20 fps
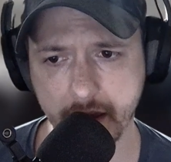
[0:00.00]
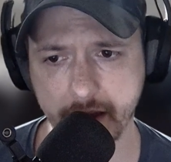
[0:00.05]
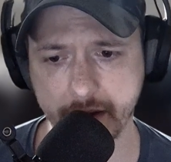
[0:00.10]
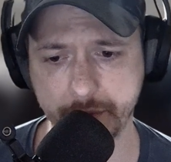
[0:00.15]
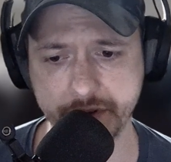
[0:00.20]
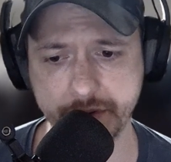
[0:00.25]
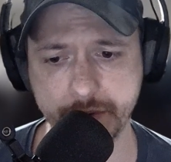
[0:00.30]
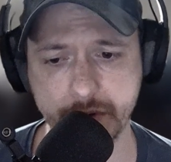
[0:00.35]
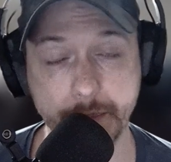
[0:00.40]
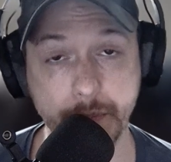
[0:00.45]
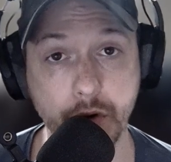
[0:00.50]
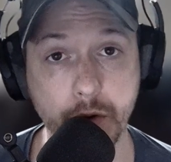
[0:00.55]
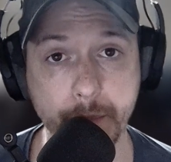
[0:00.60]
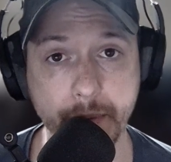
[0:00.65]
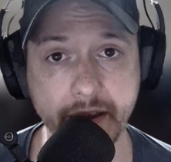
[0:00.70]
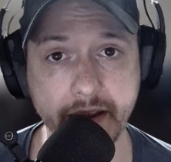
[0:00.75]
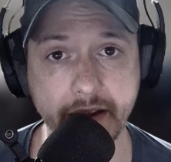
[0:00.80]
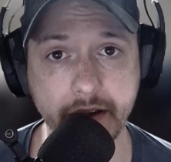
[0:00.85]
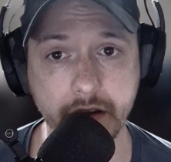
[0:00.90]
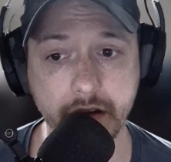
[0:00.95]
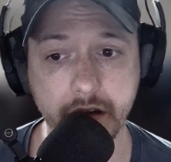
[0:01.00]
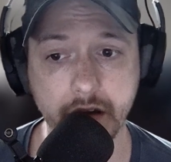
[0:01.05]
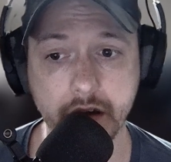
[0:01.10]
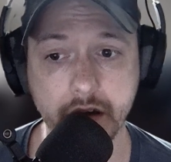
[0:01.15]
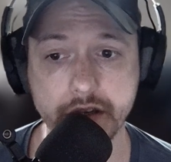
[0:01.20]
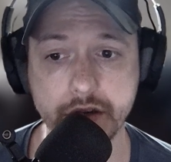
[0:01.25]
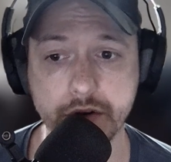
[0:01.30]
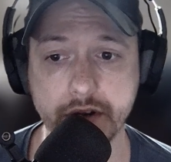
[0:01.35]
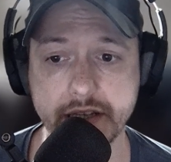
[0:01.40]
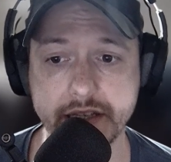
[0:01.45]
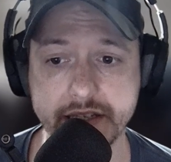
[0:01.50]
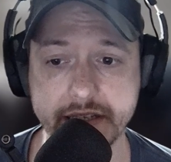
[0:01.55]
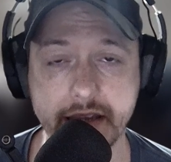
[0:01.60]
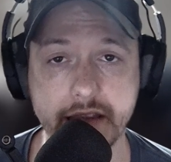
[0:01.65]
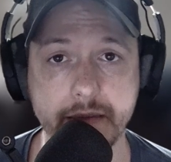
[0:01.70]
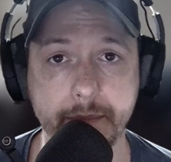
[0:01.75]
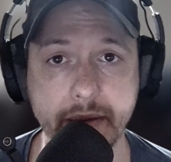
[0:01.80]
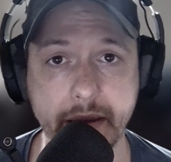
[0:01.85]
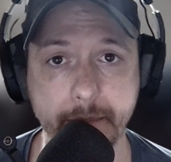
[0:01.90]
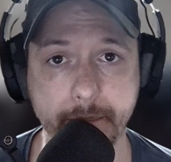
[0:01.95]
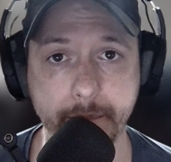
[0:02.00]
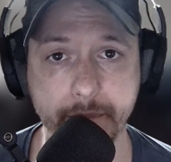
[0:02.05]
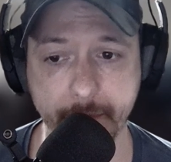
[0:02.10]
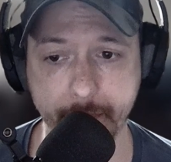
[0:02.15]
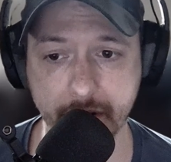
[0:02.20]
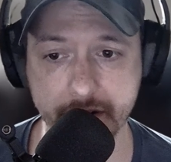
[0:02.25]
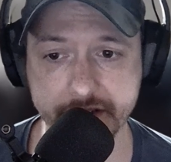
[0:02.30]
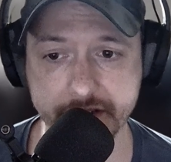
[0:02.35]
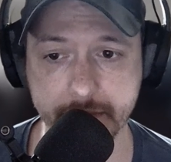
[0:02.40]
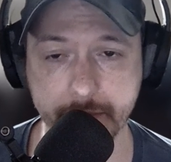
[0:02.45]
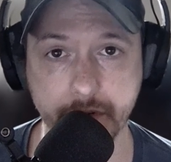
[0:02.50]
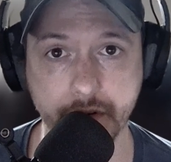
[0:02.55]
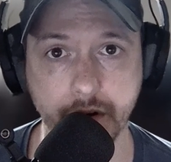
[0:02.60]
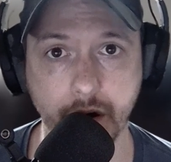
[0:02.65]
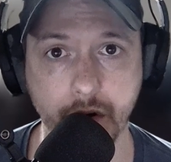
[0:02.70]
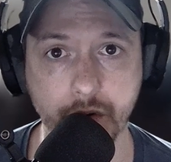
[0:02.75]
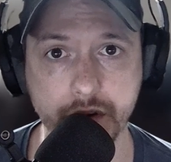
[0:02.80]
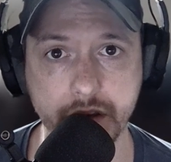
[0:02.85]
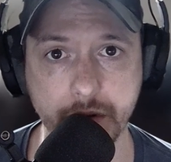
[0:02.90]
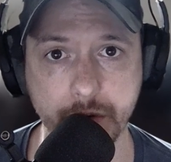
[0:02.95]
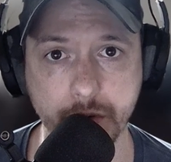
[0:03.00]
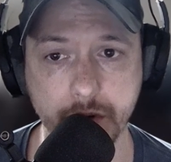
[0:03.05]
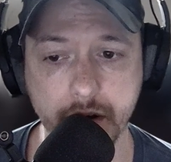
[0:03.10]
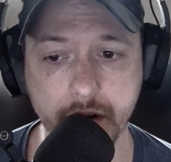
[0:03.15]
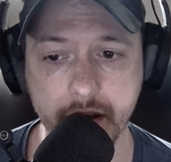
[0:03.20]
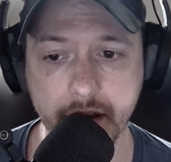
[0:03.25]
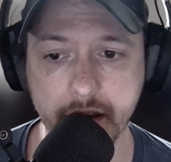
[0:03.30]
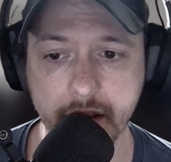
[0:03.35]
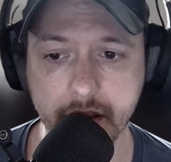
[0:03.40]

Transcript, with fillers: Like when you were pooping, you could see the pe the person below you.